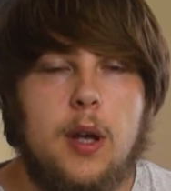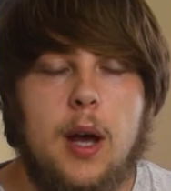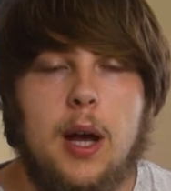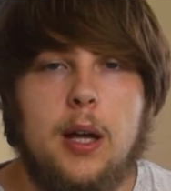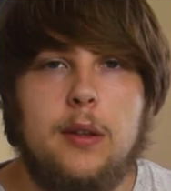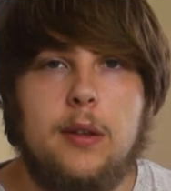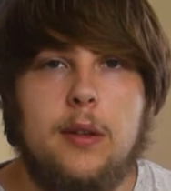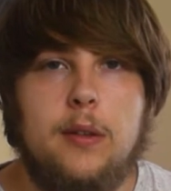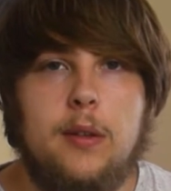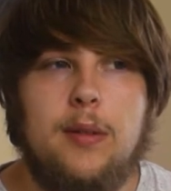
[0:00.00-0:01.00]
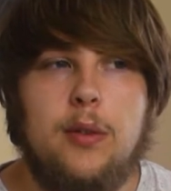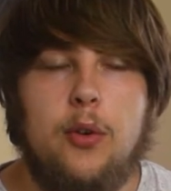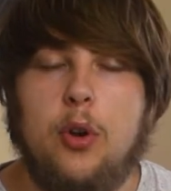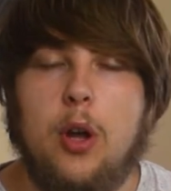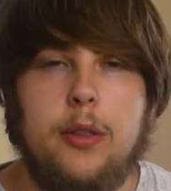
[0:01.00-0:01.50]
and they're
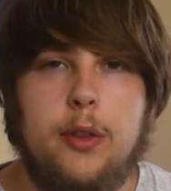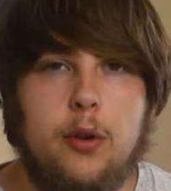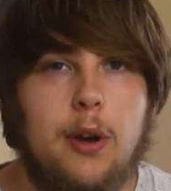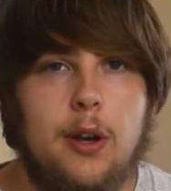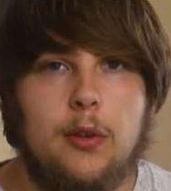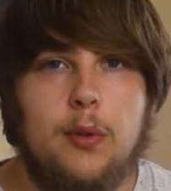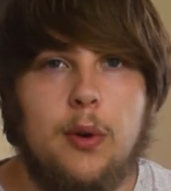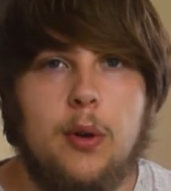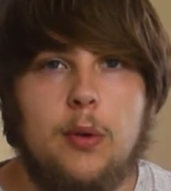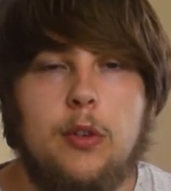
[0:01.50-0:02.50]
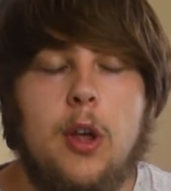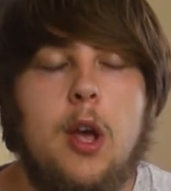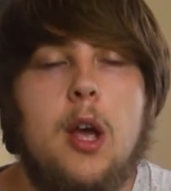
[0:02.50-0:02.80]
not the greatest photos.